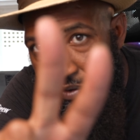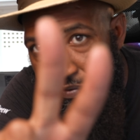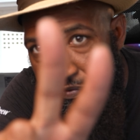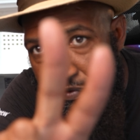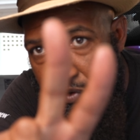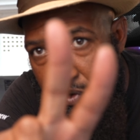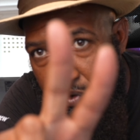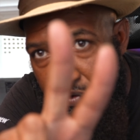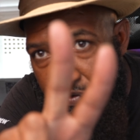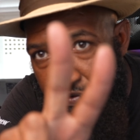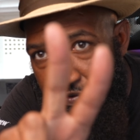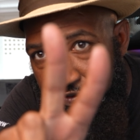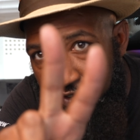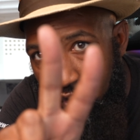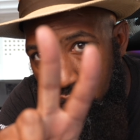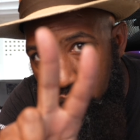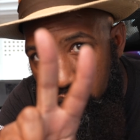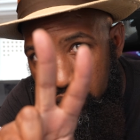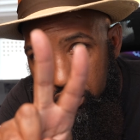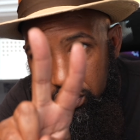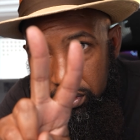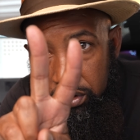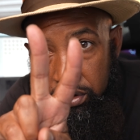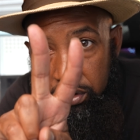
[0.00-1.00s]
little
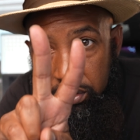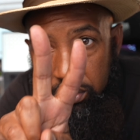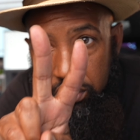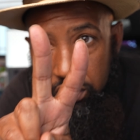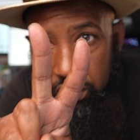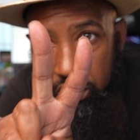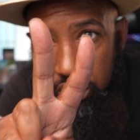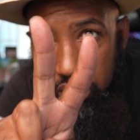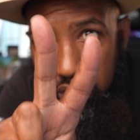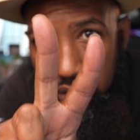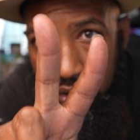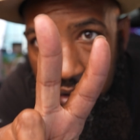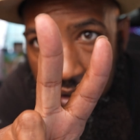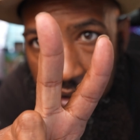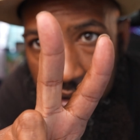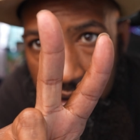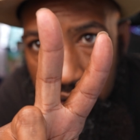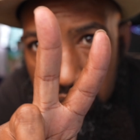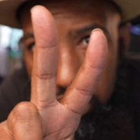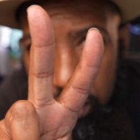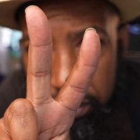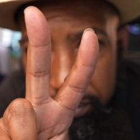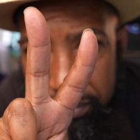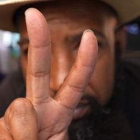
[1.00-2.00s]
focus. Let
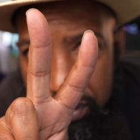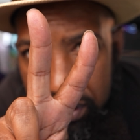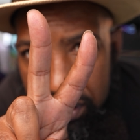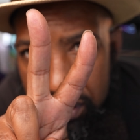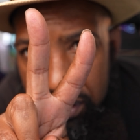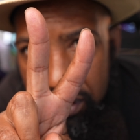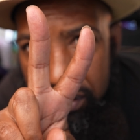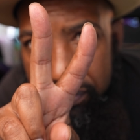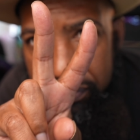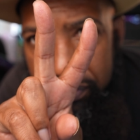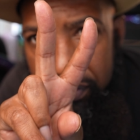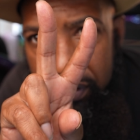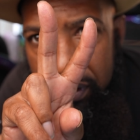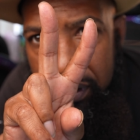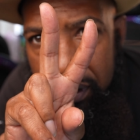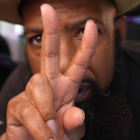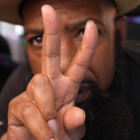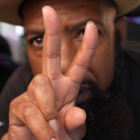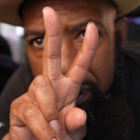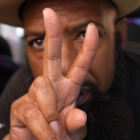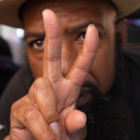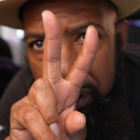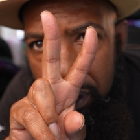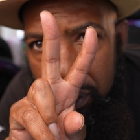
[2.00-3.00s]
me see if can
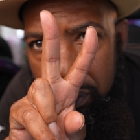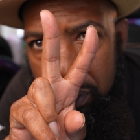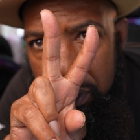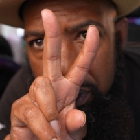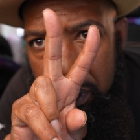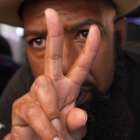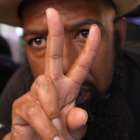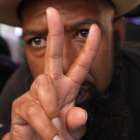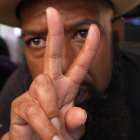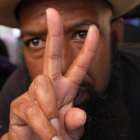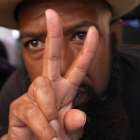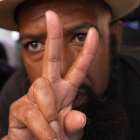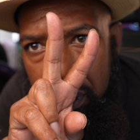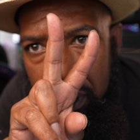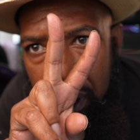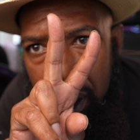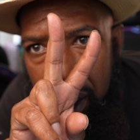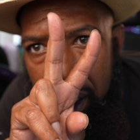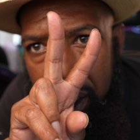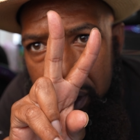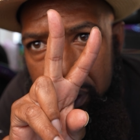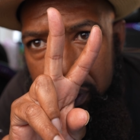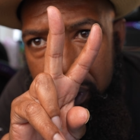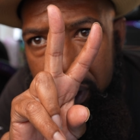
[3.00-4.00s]
get closer.
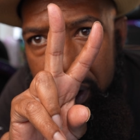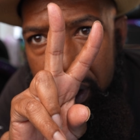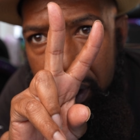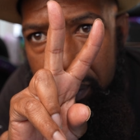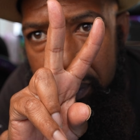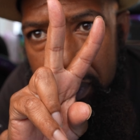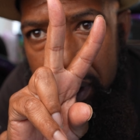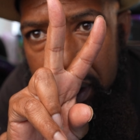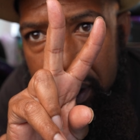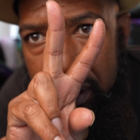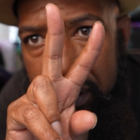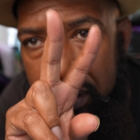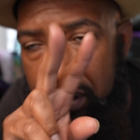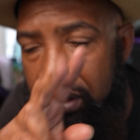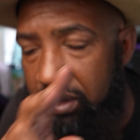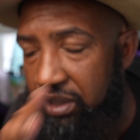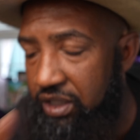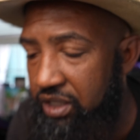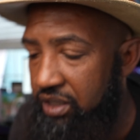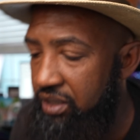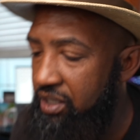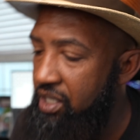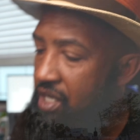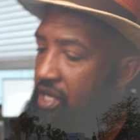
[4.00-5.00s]
Nah, you ain't gonna be able to see
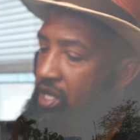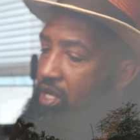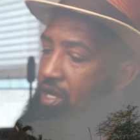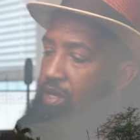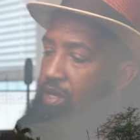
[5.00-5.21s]
it